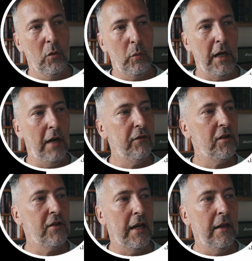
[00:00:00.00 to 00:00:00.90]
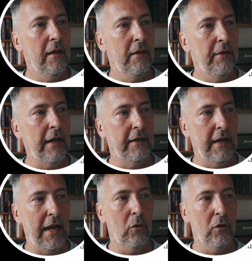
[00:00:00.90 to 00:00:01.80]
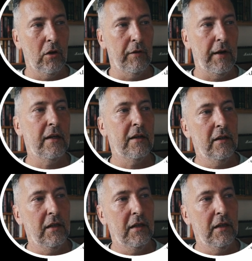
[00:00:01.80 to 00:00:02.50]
We have to say that now, correct?